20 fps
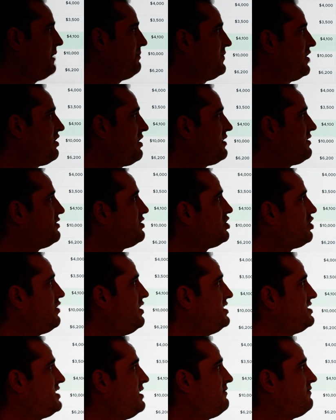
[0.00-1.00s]
Your other
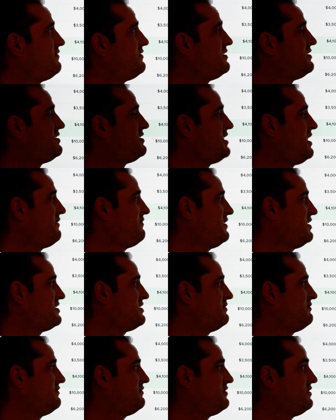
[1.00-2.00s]
choice, if Seth
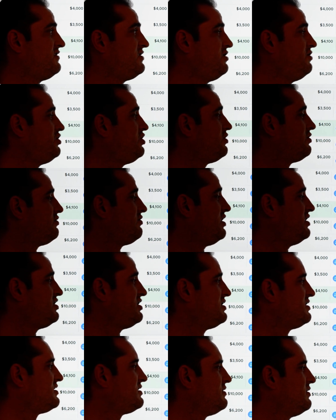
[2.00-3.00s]
doesn't suit your
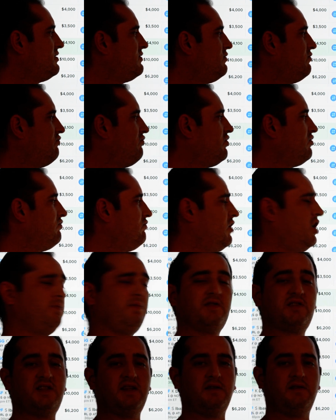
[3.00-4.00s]
choices,
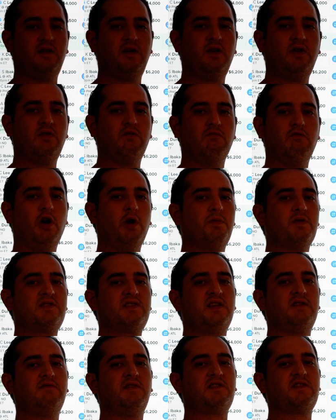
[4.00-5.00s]
Roberson.
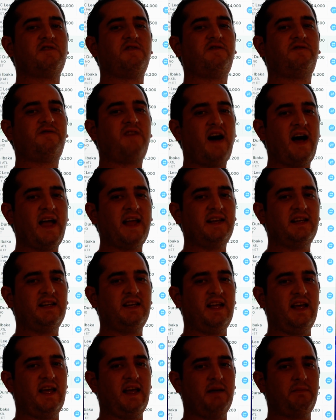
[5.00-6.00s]
Roberson looks fine
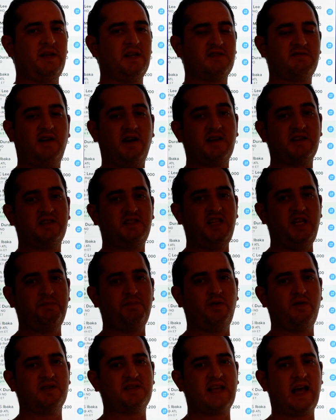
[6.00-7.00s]
today. I mean, as long as
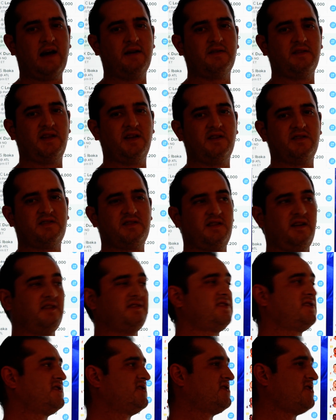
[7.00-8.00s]
Depot is out, there's a
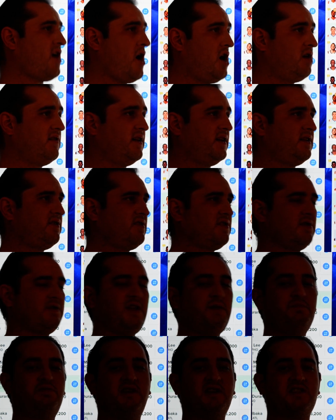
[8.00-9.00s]
solid
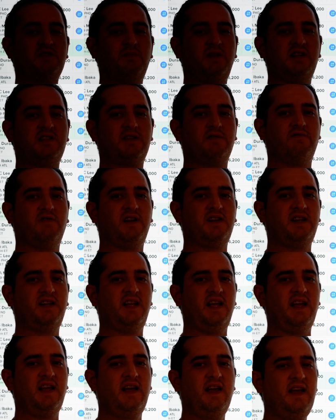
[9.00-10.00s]
30-plus minutes of run
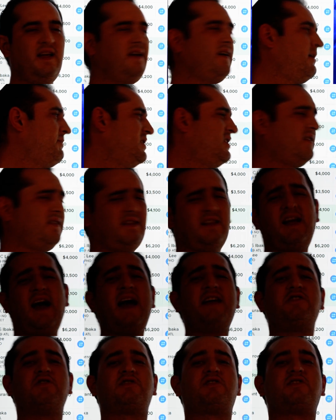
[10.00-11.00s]
today. I mean, the
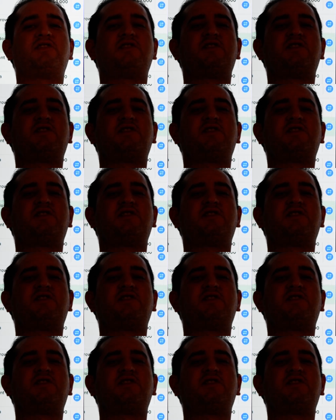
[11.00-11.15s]
guy just